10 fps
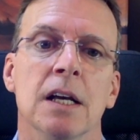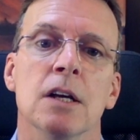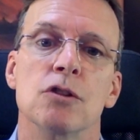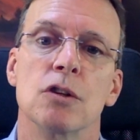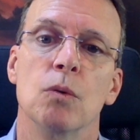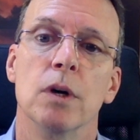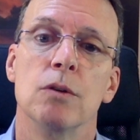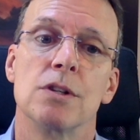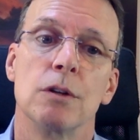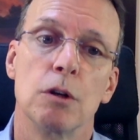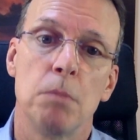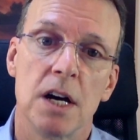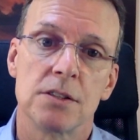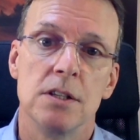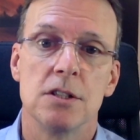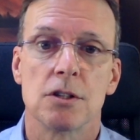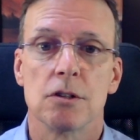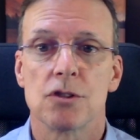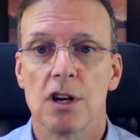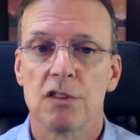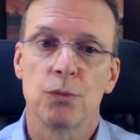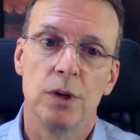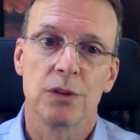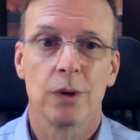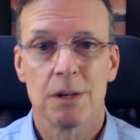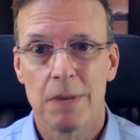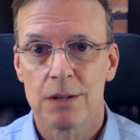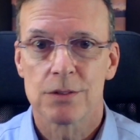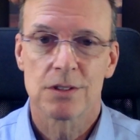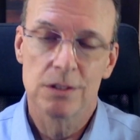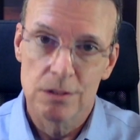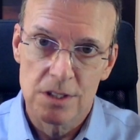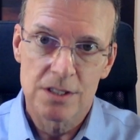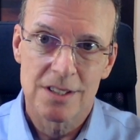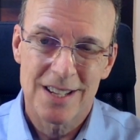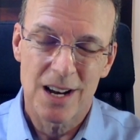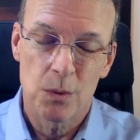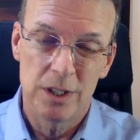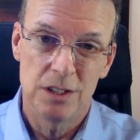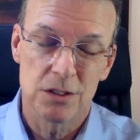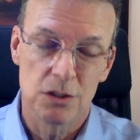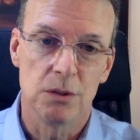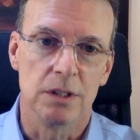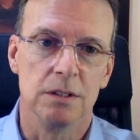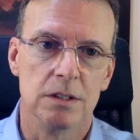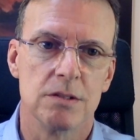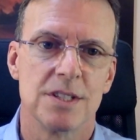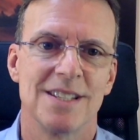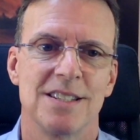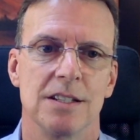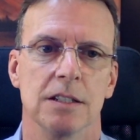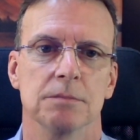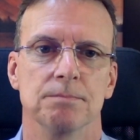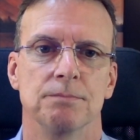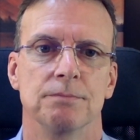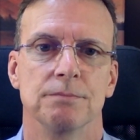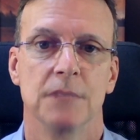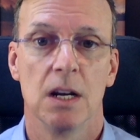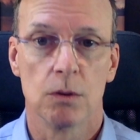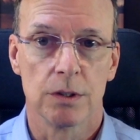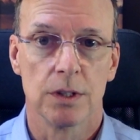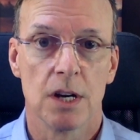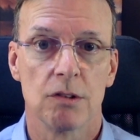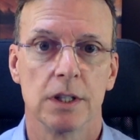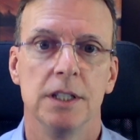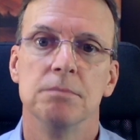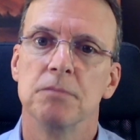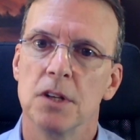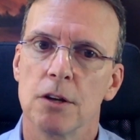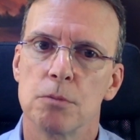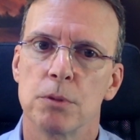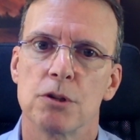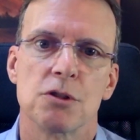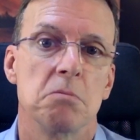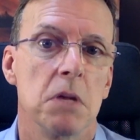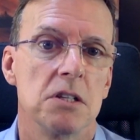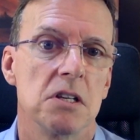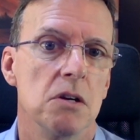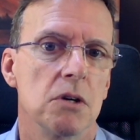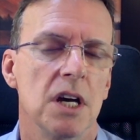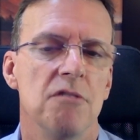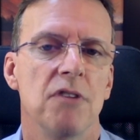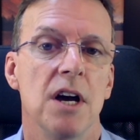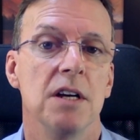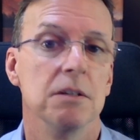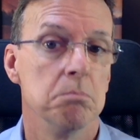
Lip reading: So the one who's a little bossy starts off with what amounts to, this is how we need to do it, and they're insisting. Now, ordinarily, the other person might say, okay, fine.